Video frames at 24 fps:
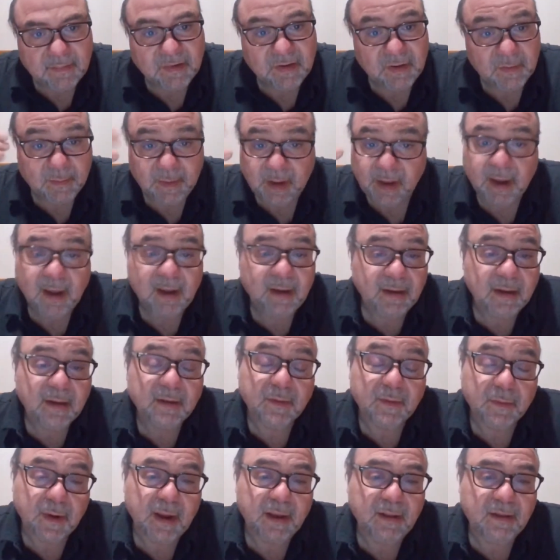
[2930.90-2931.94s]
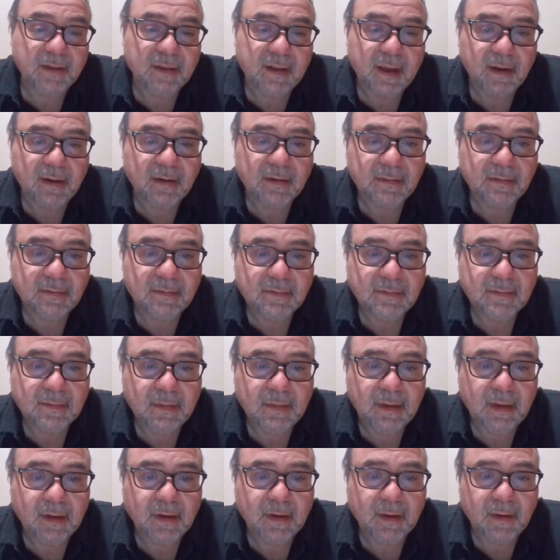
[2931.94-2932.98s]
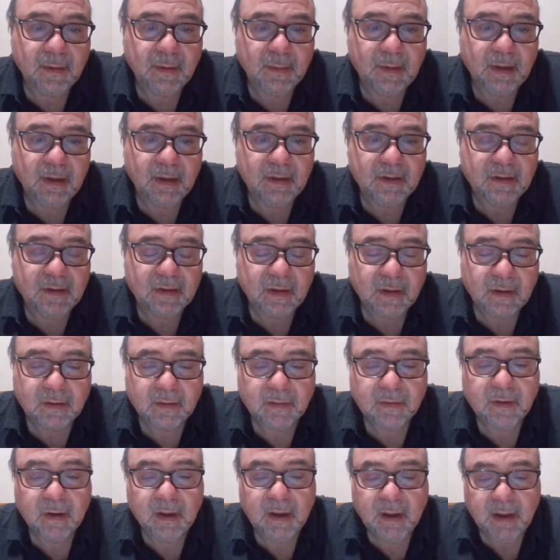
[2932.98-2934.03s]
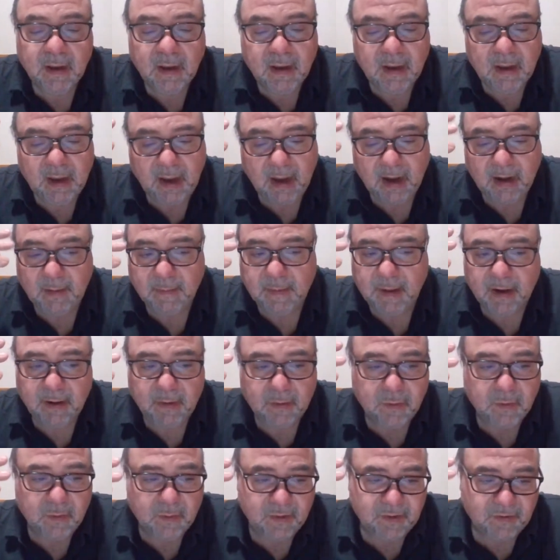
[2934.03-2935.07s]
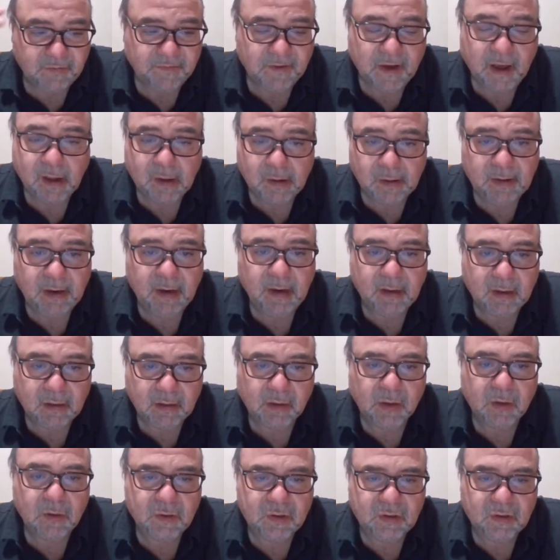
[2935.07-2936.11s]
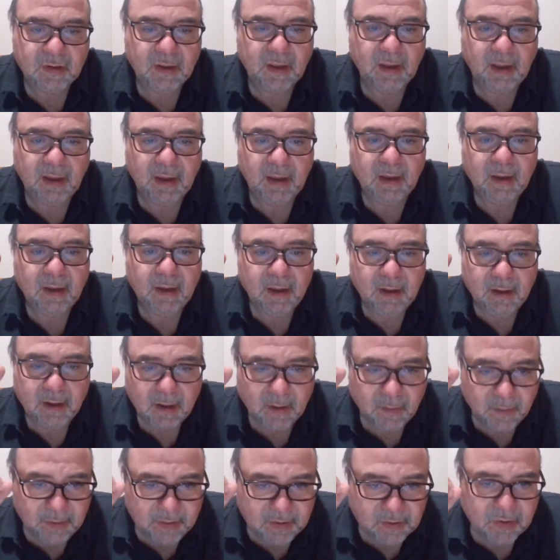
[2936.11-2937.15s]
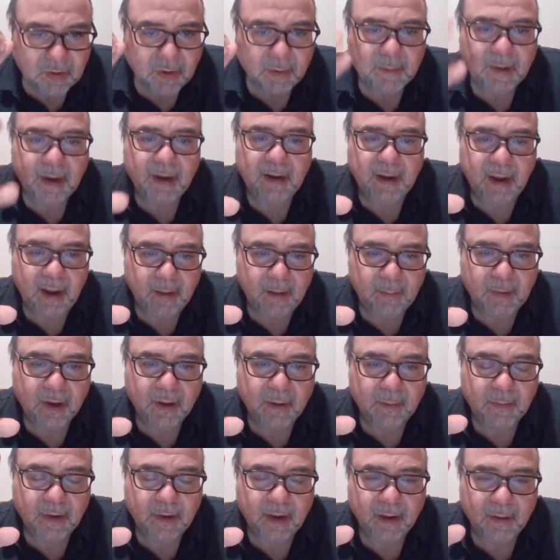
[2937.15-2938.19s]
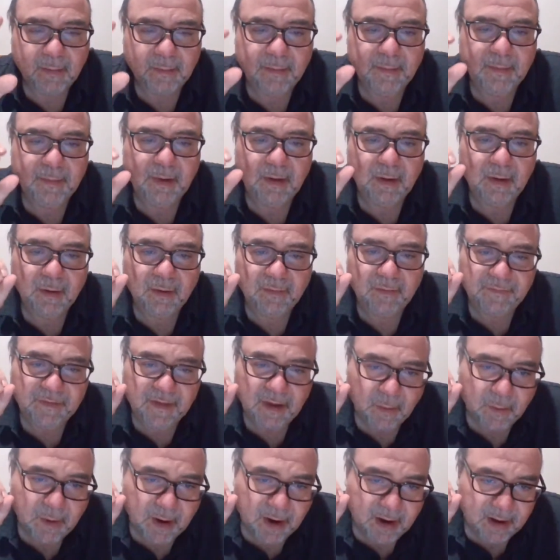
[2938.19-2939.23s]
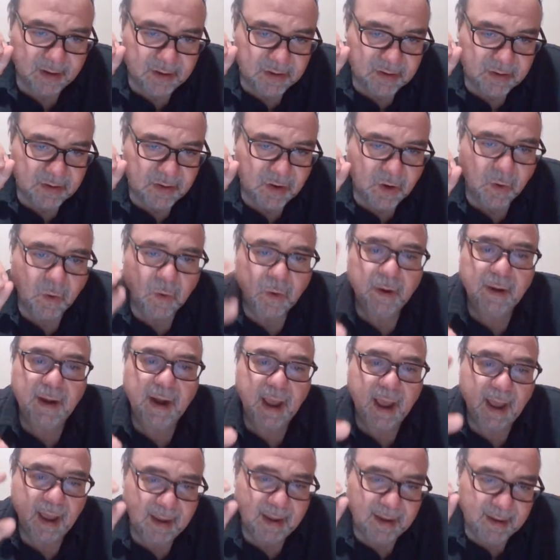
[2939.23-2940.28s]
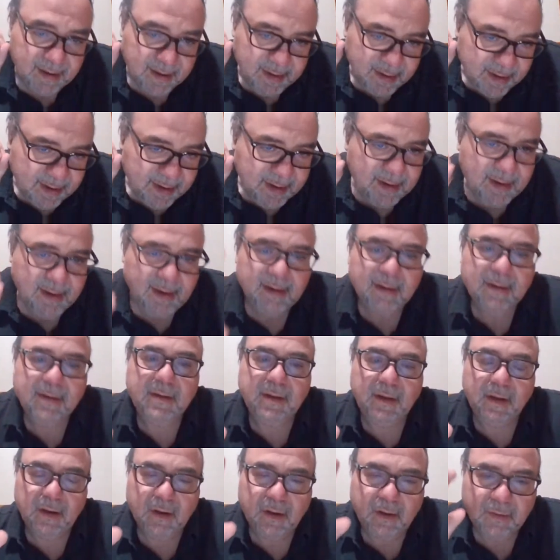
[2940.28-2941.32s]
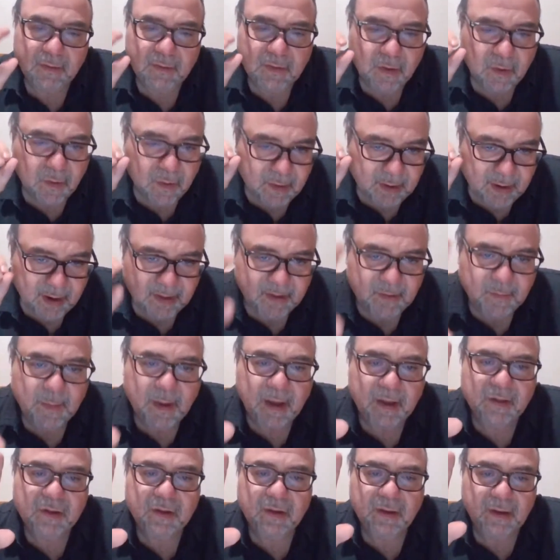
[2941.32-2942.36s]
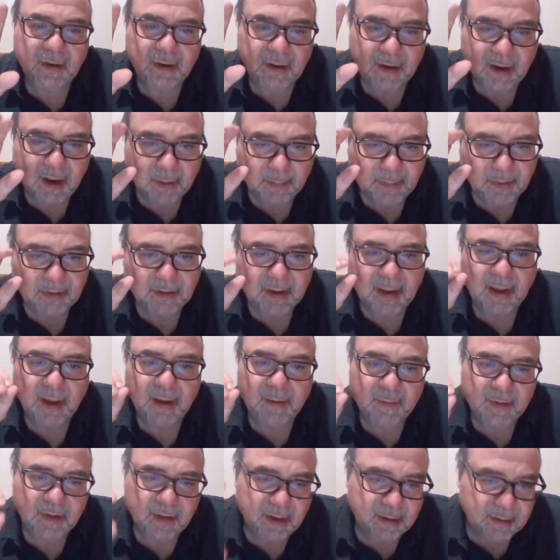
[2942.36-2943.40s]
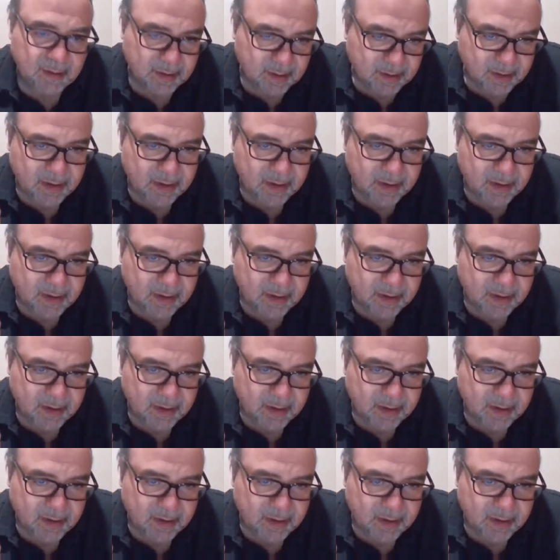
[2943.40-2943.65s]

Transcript: to me, I did the right thing. You know what I mean? So anybody who was following it closely always saw my name come up. You know, if they watch Cornette, you know, Cornette's mentioned a couple times that,